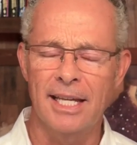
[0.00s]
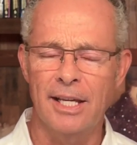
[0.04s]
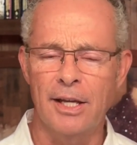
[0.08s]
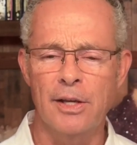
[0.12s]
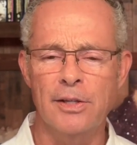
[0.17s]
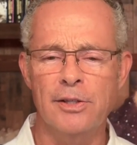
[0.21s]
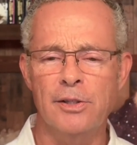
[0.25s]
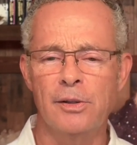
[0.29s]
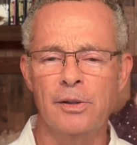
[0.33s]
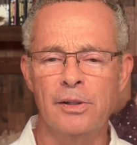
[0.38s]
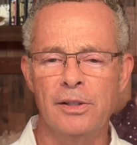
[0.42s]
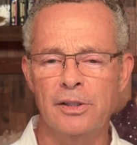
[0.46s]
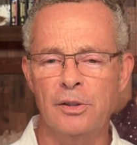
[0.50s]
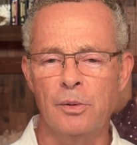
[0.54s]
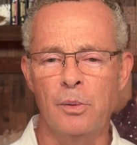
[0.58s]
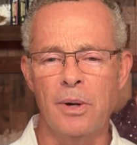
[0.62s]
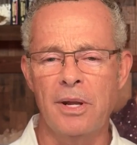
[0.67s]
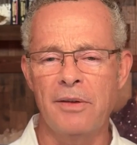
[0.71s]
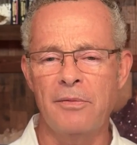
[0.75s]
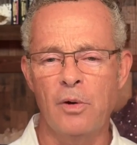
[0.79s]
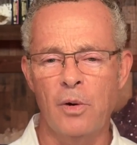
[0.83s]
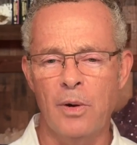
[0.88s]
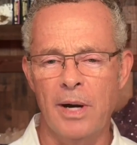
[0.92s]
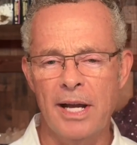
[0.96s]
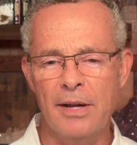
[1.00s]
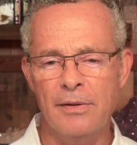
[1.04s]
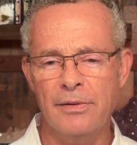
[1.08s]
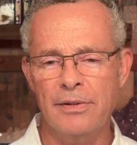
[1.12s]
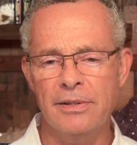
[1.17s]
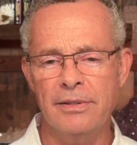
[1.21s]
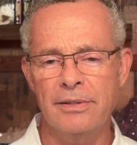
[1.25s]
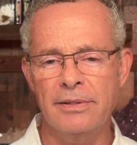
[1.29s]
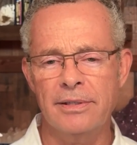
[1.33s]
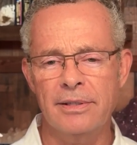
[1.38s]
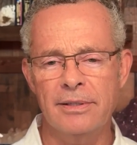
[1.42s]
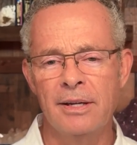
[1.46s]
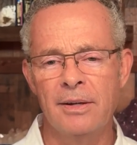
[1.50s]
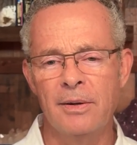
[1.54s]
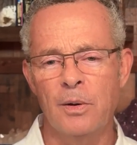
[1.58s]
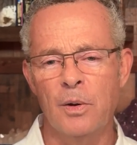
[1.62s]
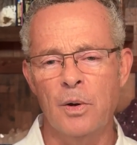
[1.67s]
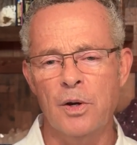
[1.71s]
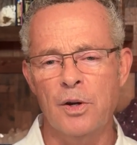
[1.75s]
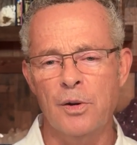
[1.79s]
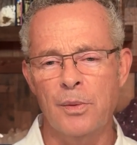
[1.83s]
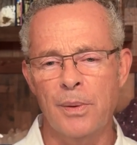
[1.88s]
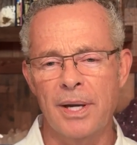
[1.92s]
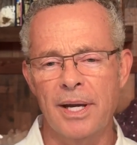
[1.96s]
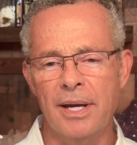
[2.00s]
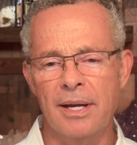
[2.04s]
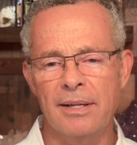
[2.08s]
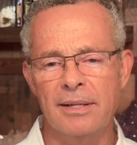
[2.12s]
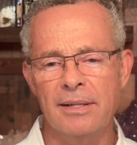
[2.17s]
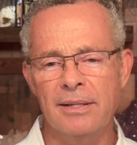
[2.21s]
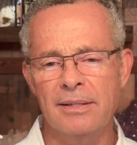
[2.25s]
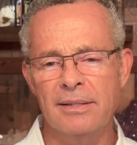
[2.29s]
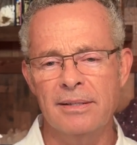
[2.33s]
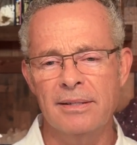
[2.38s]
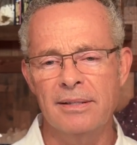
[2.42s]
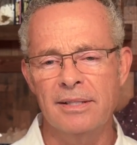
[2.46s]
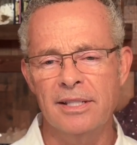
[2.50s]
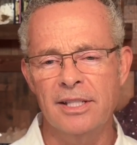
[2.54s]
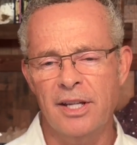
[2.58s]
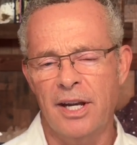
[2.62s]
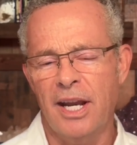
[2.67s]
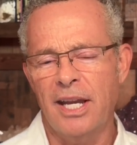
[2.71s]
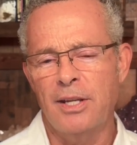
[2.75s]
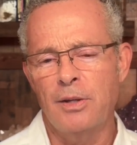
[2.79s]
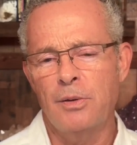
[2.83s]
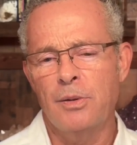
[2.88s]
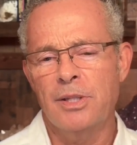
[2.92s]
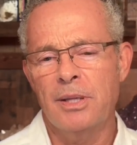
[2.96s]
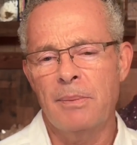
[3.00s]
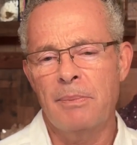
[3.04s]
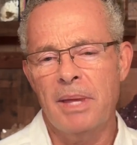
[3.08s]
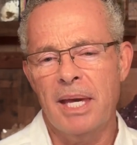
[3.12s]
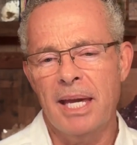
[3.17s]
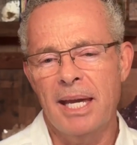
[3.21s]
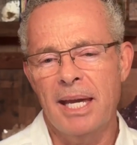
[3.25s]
guzzle 24 ounces? Or should I do something